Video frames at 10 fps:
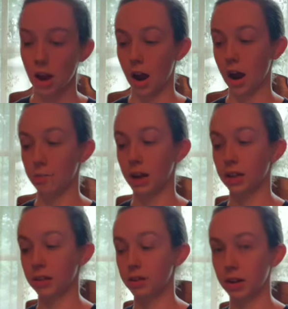Um,
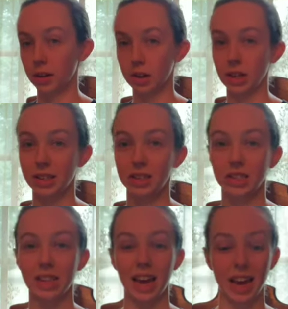and there
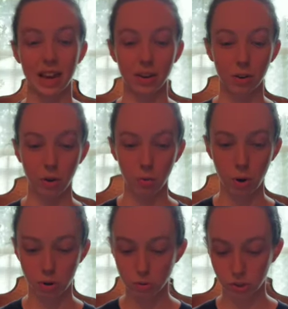is a
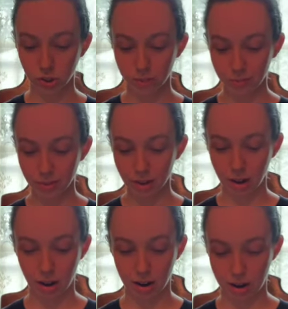quote
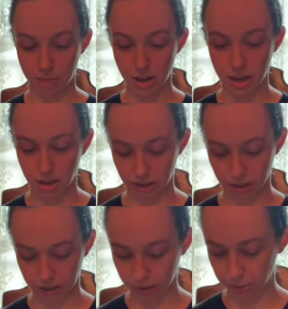um, in
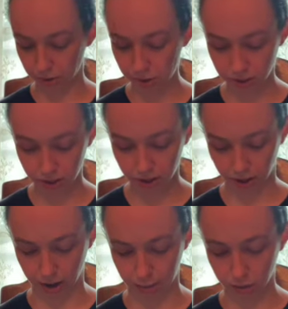this book,
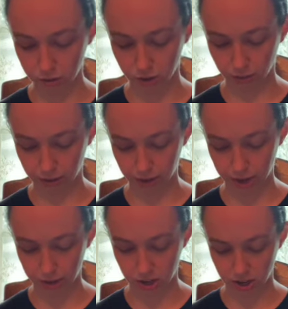and I'm going to
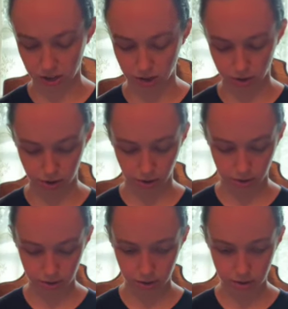find it here.
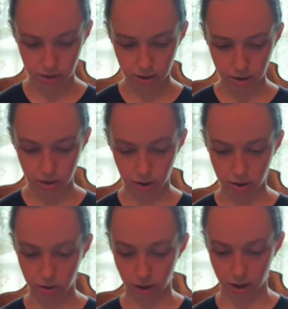
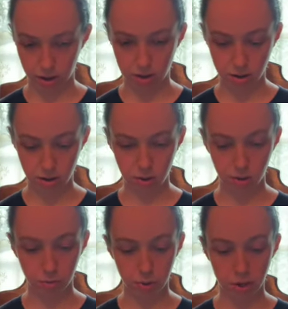Okay,
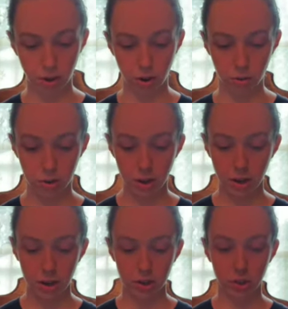here we go.
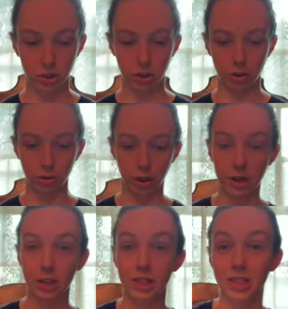So it
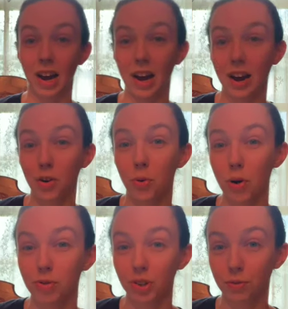is a
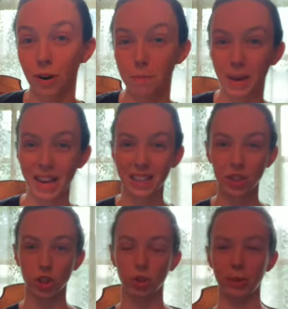quote from page
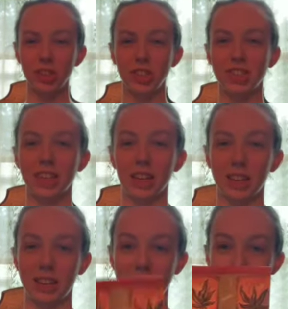
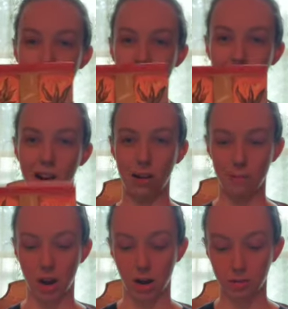twenty-six um,
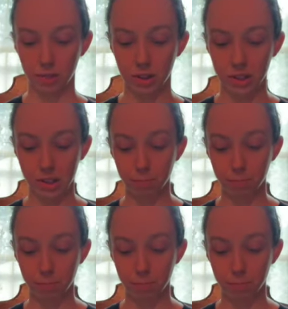of this